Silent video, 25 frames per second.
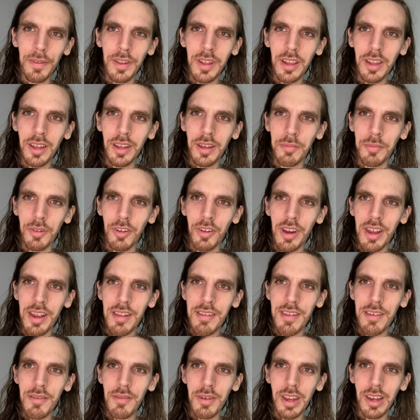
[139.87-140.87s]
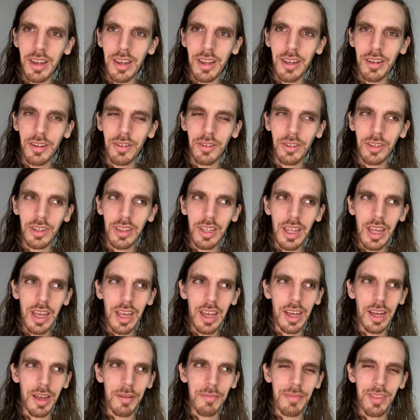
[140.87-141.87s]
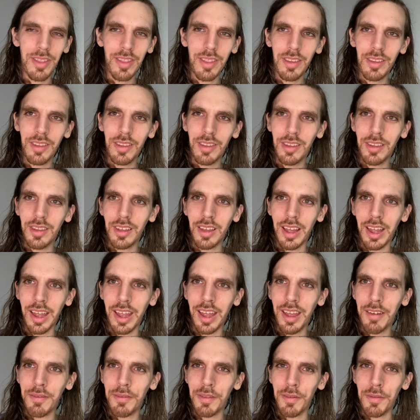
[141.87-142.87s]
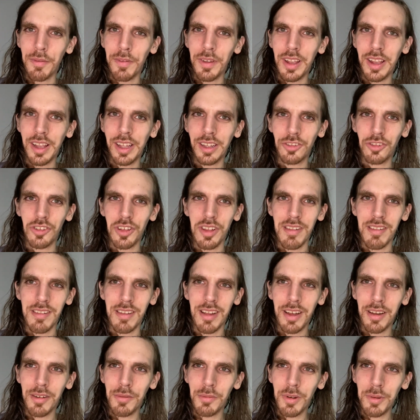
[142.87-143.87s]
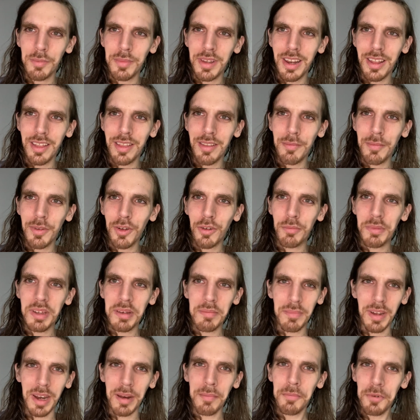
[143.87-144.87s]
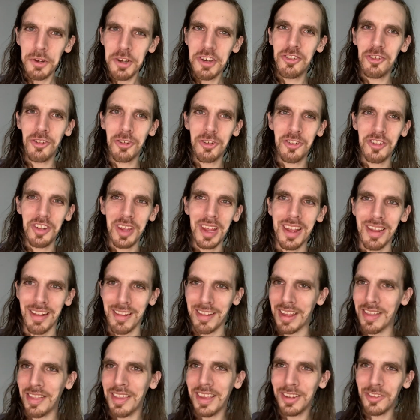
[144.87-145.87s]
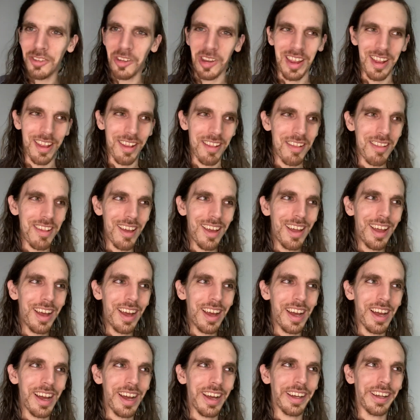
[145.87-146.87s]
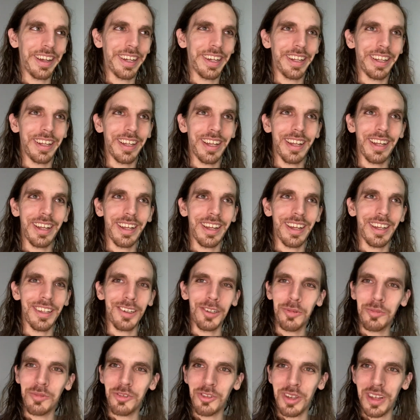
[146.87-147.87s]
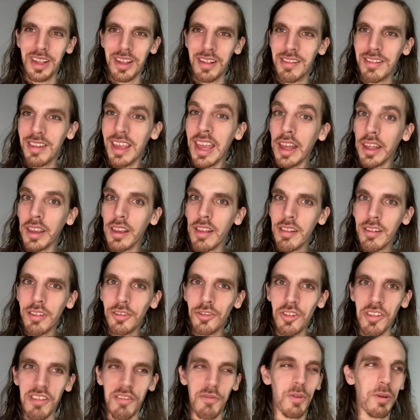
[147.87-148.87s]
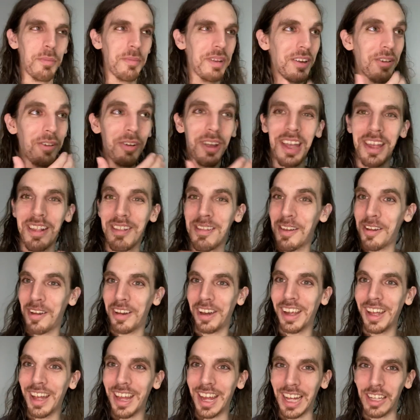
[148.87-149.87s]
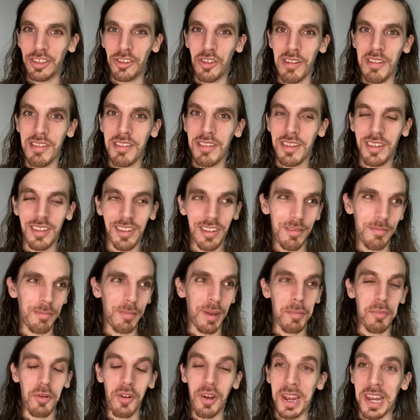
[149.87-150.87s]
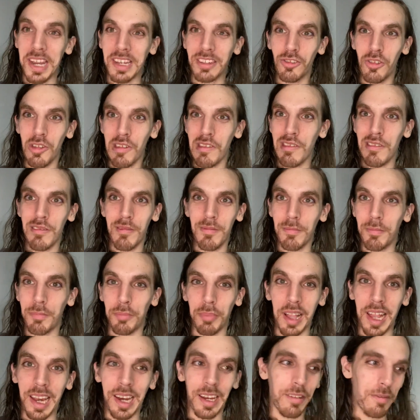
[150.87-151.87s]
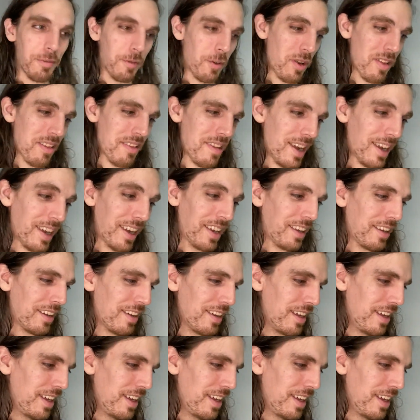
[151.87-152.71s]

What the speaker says: like I'm crazy right now. I have the feeling she's not a woman at the moment, but I'm pretty sure she is. I think she is. I hope she is. Yeah, it said she's a woman. Okay, sorry. My brain just blanked for a second.